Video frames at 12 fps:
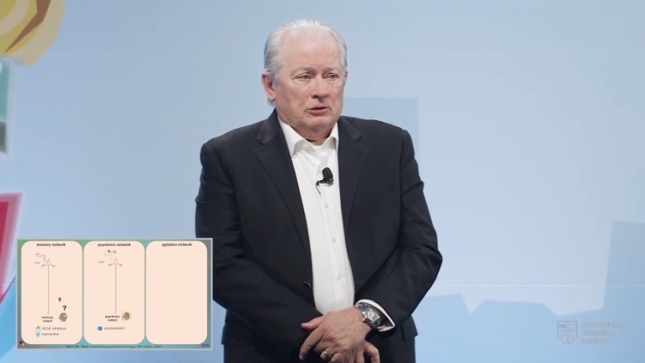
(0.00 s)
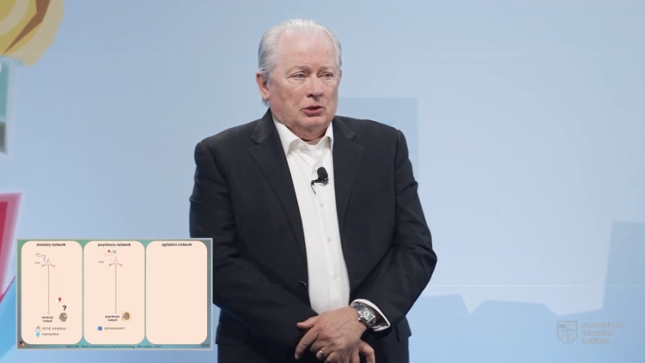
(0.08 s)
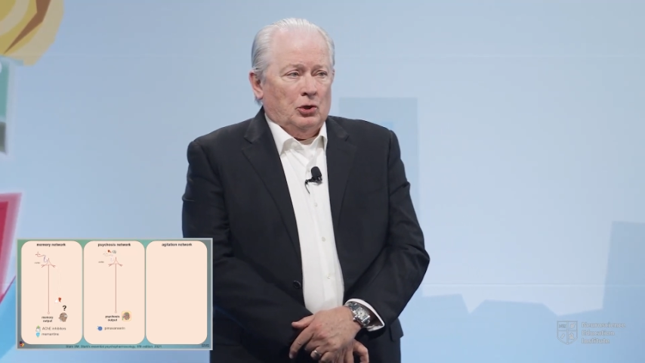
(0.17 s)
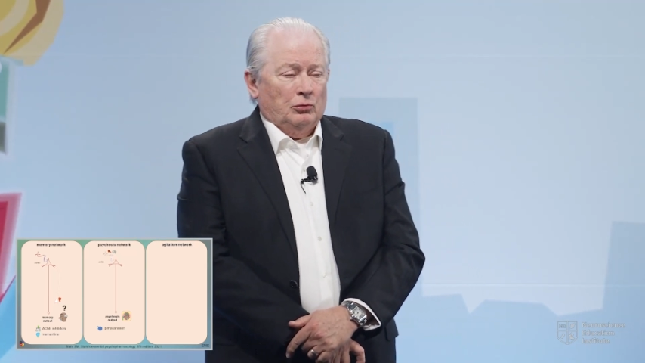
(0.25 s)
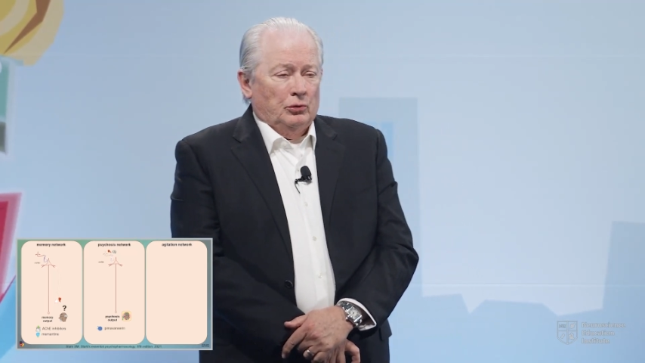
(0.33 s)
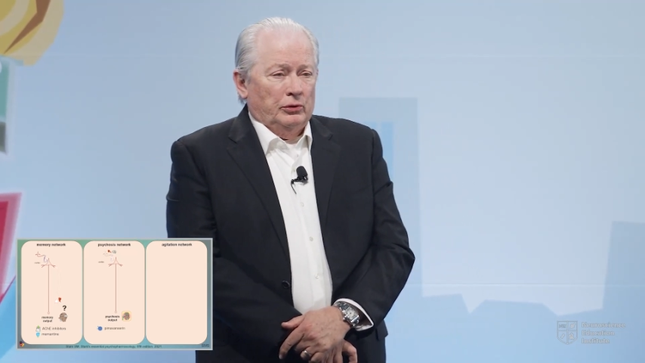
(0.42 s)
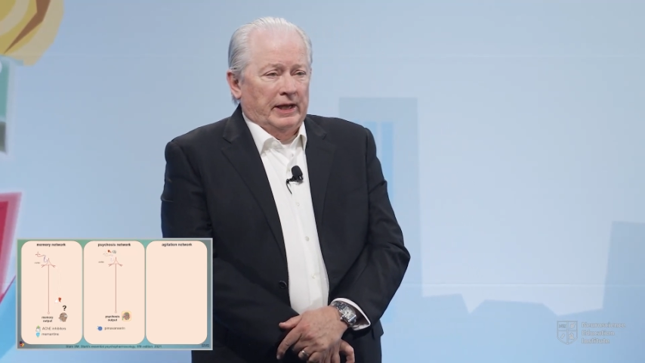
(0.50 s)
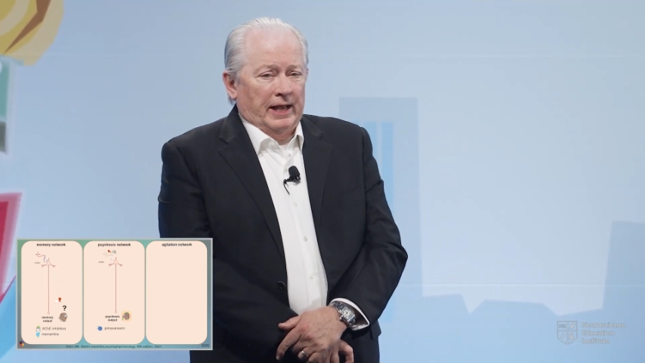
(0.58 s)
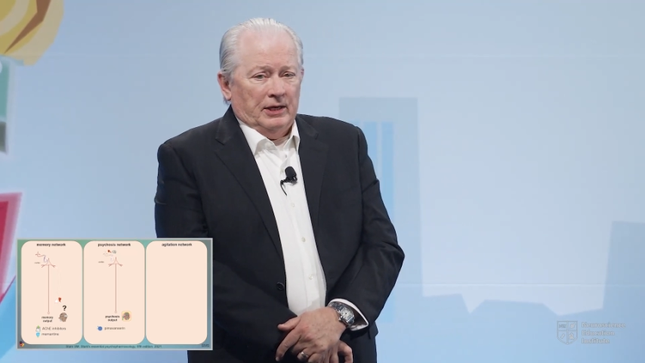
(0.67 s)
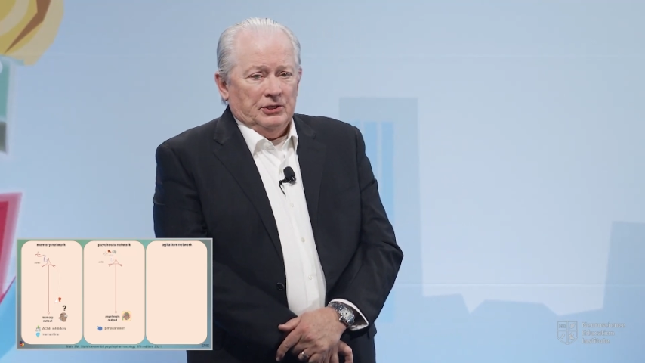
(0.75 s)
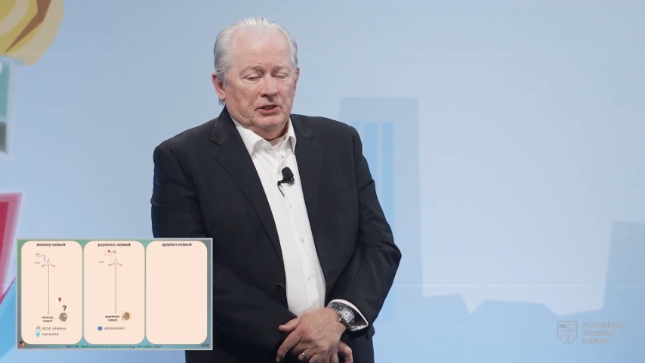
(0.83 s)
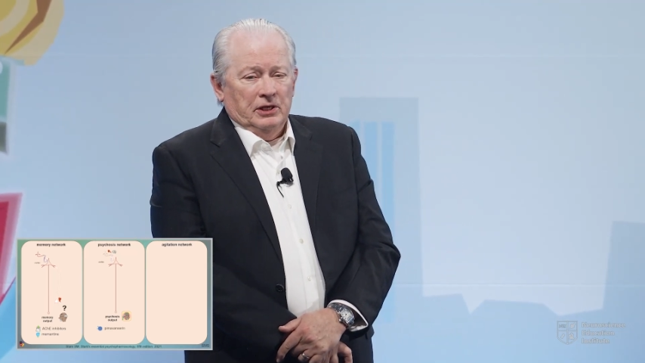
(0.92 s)
the Karuna
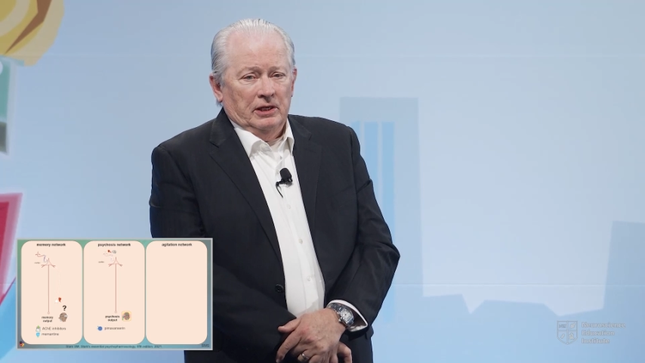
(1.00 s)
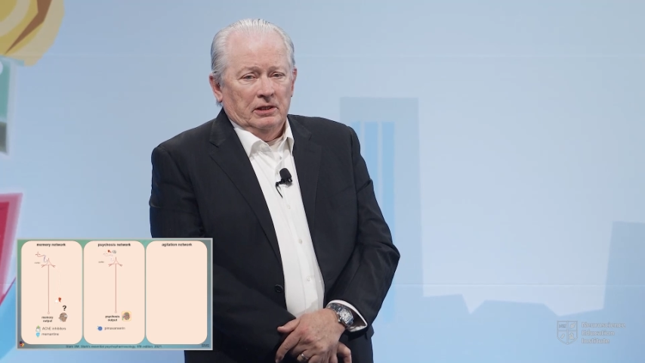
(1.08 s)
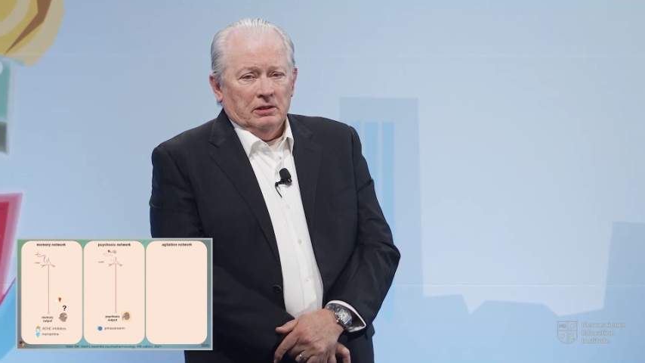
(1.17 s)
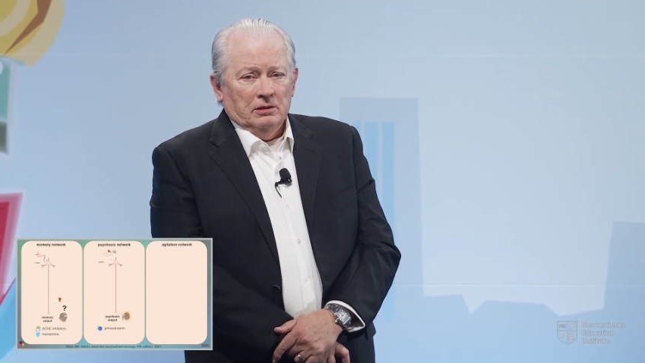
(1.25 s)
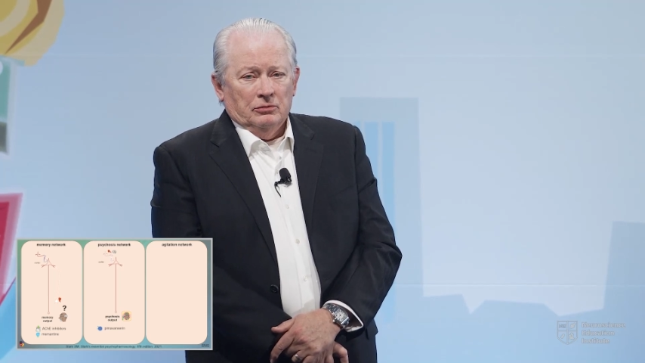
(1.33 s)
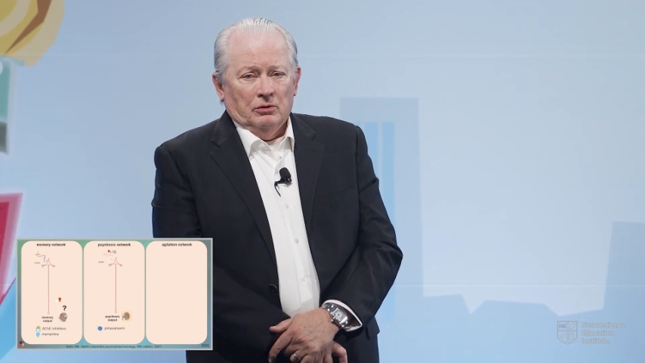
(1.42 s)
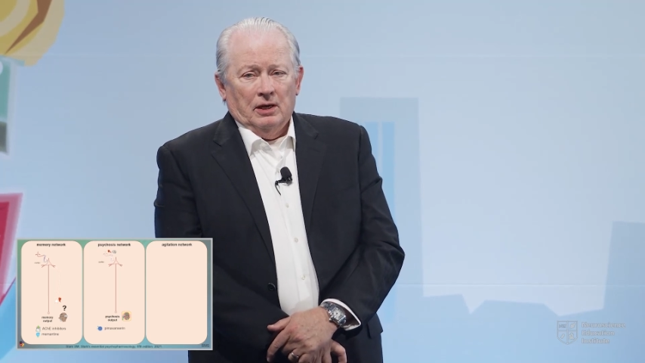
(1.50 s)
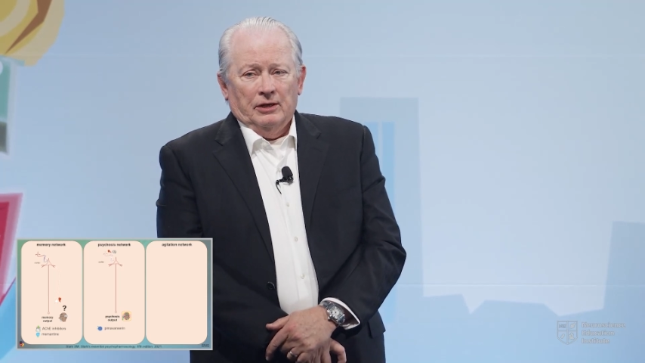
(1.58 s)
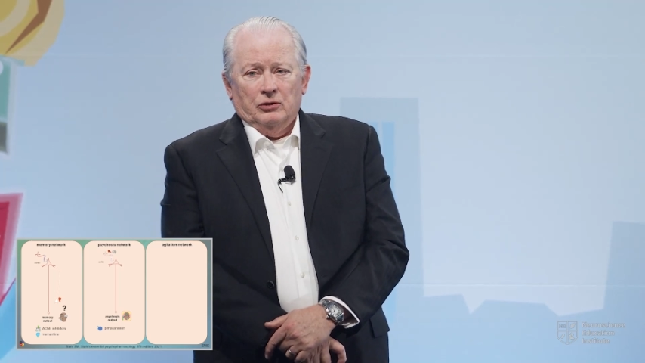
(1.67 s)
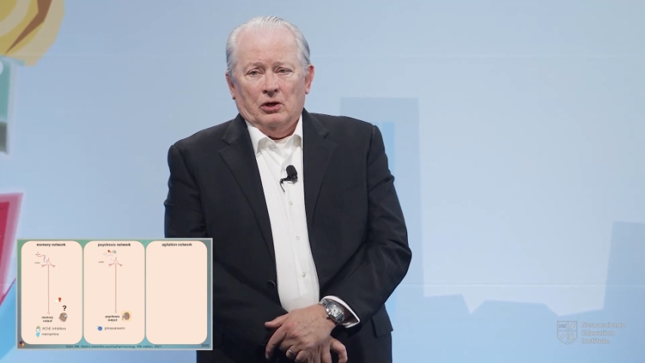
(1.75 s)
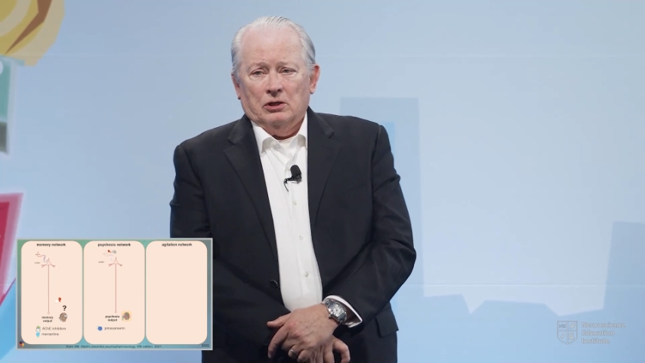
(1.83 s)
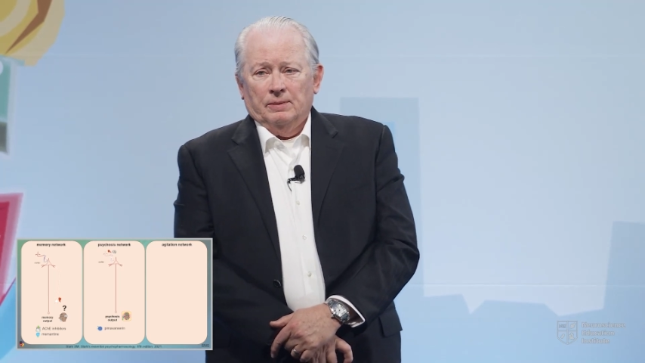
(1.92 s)
XT, the drug I
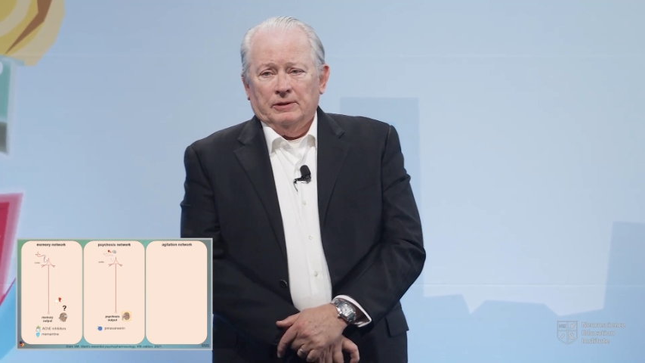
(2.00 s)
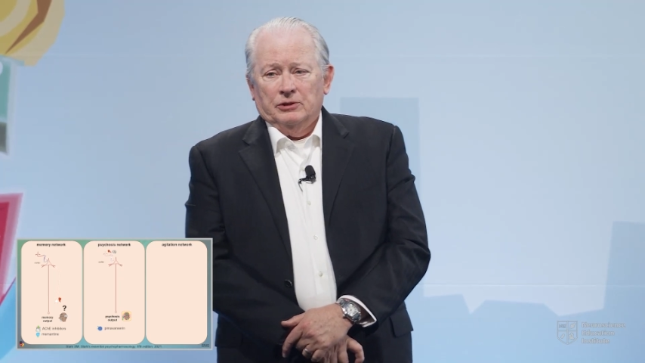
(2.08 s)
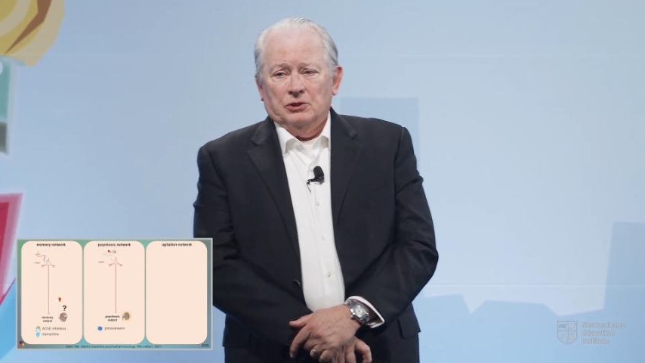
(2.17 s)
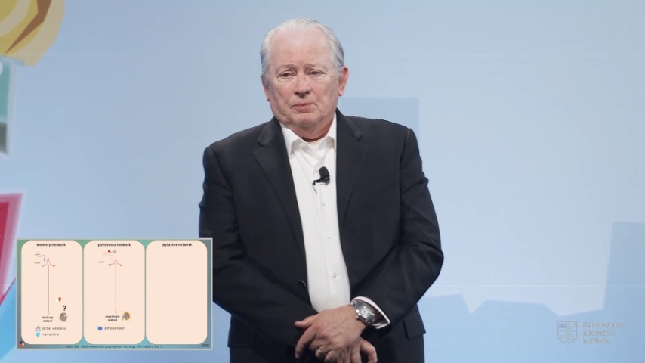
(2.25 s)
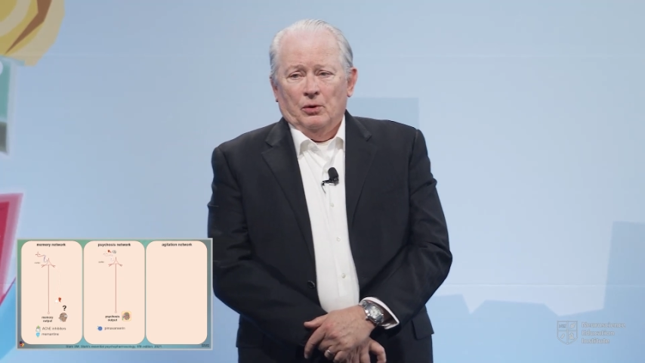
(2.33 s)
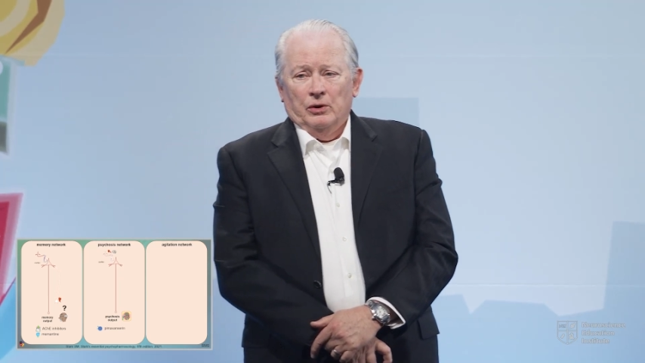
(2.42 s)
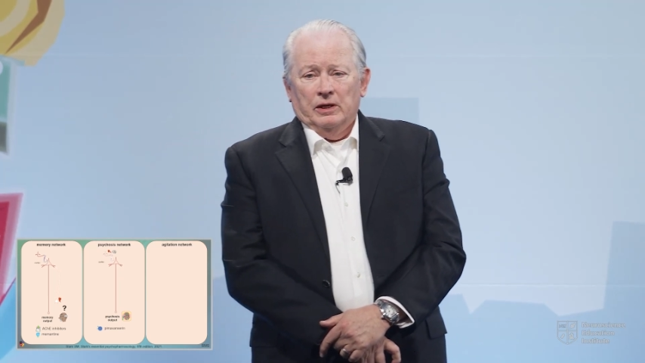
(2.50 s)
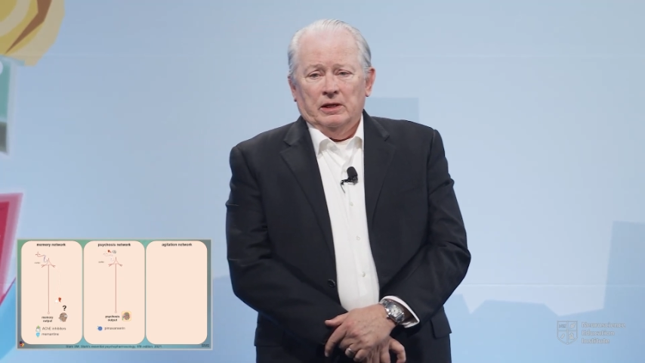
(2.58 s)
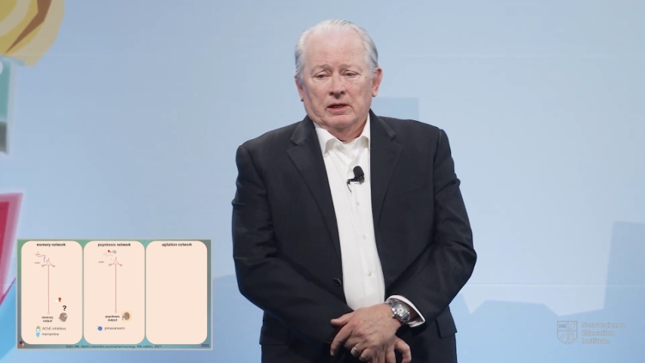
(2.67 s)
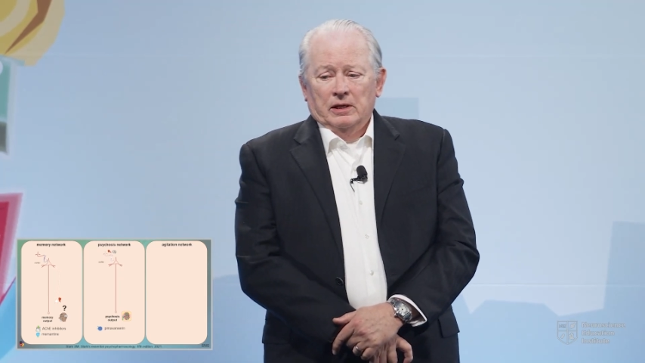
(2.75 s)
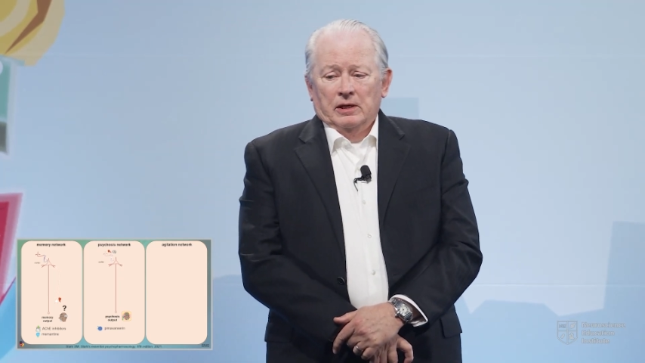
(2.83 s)
talked about this morning,